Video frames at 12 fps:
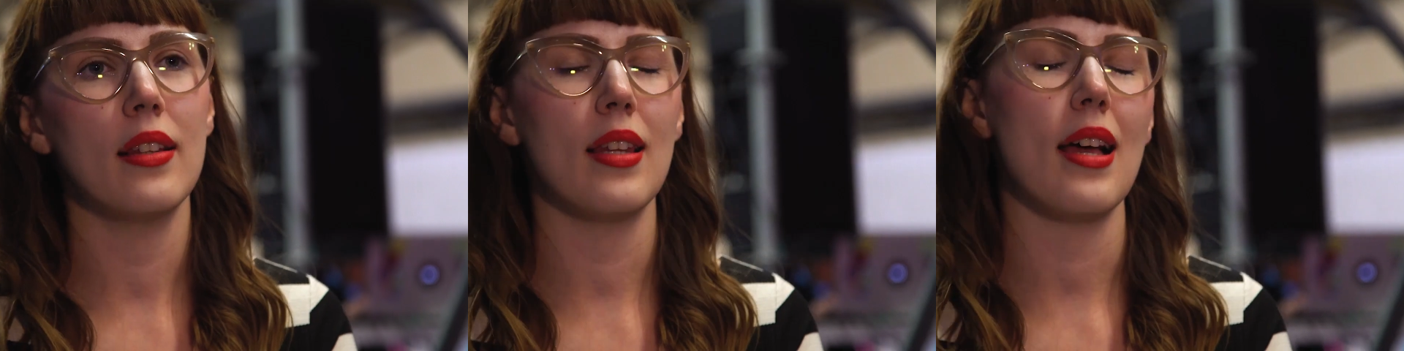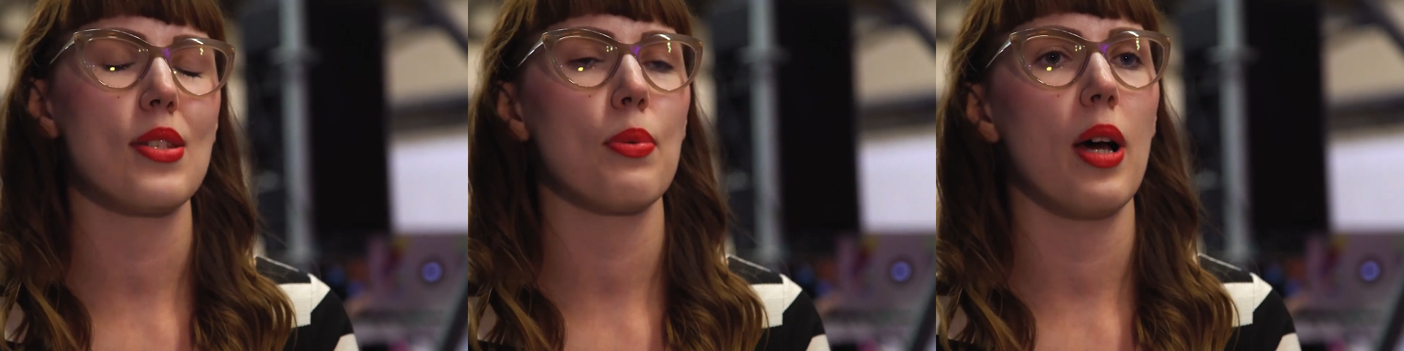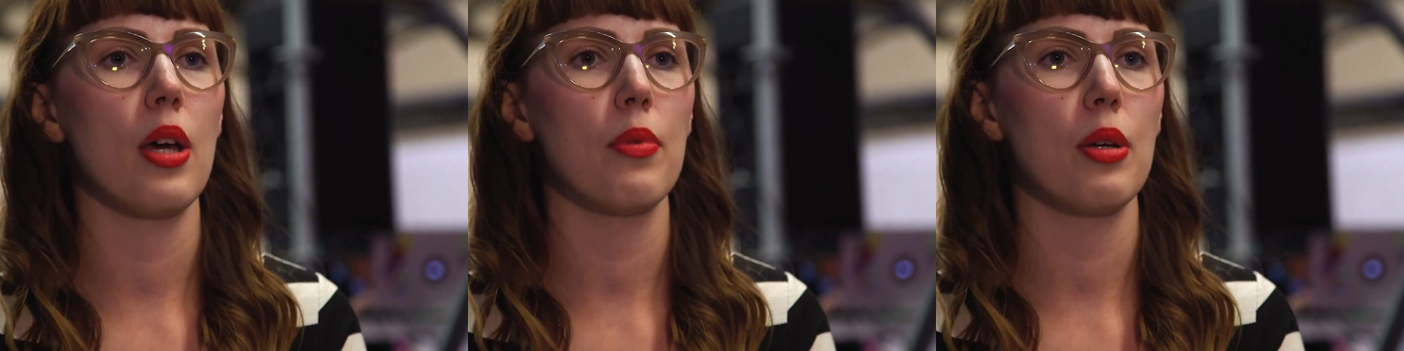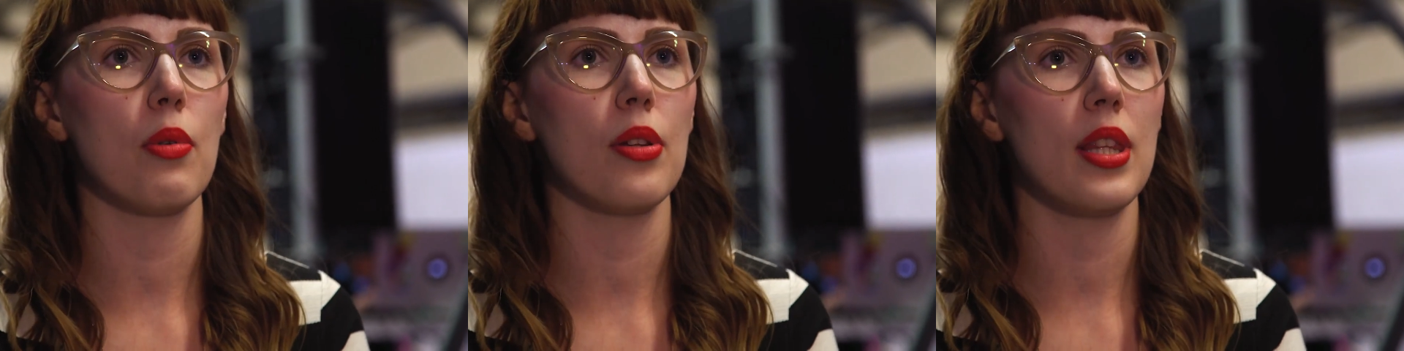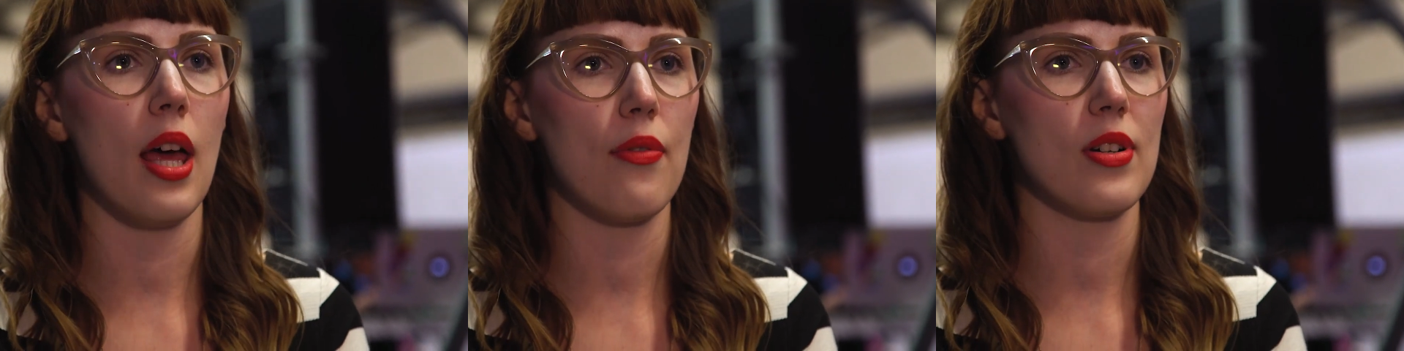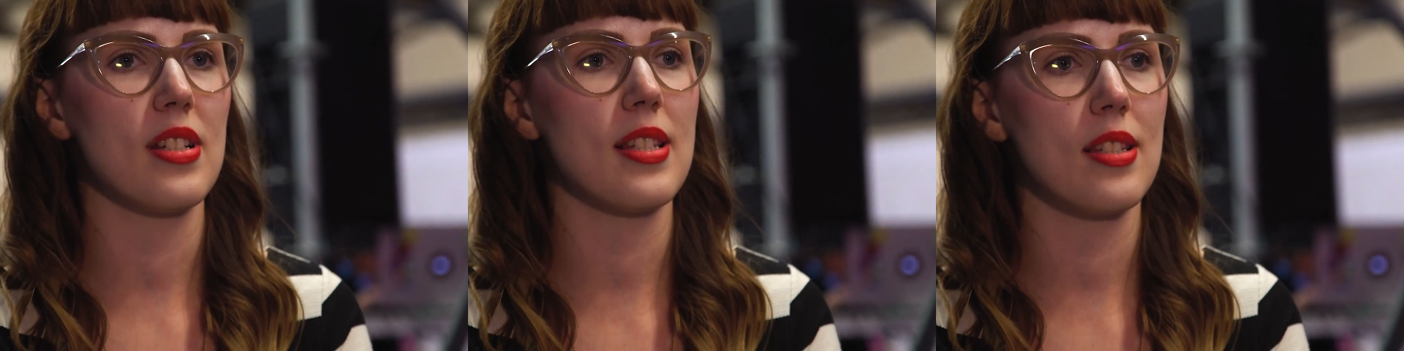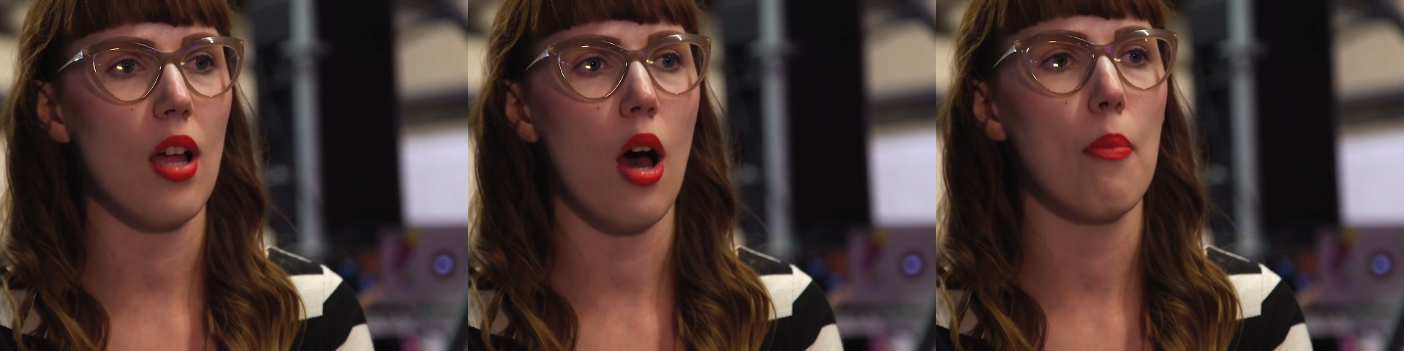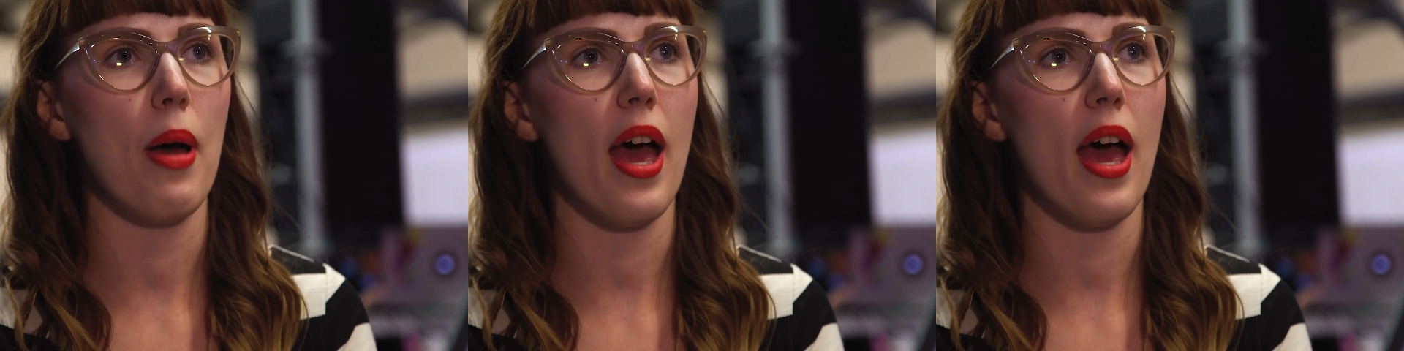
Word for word: And that's why we will never stop